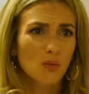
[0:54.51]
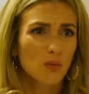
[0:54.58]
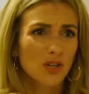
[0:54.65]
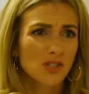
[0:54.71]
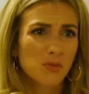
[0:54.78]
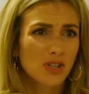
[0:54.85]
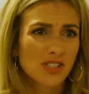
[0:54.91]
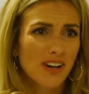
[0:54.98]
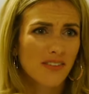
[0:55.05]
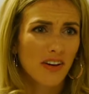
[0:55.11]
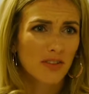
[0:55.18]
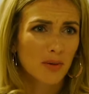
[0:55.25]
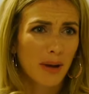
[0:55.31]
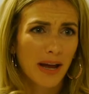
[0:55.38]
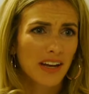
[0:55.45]
You're the worst person I've
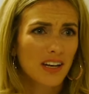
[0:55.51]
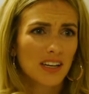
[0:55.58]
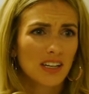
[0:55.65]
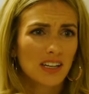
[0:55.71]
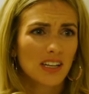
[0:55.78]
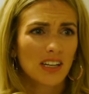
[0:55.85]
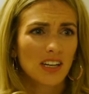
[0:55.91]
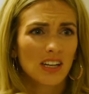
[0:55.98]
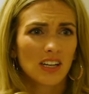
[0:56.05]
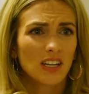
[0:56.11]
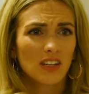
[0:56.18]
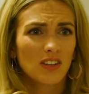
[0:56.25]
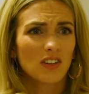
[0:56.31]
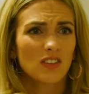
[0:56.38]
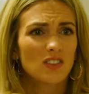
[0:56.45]
ever met.
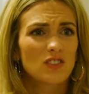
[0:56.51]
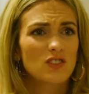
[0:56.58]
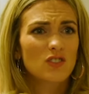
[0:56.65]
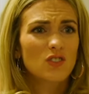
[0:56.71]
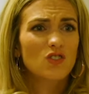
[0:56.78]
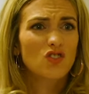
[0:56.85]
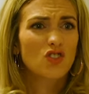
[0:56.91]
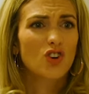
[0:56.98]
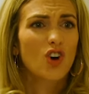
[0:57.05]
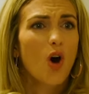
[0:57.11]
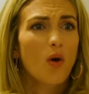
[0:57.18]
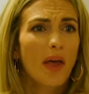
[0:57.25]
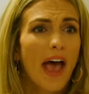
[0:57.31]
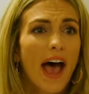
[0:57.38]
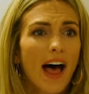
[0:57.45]
Just
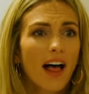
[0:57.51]
go to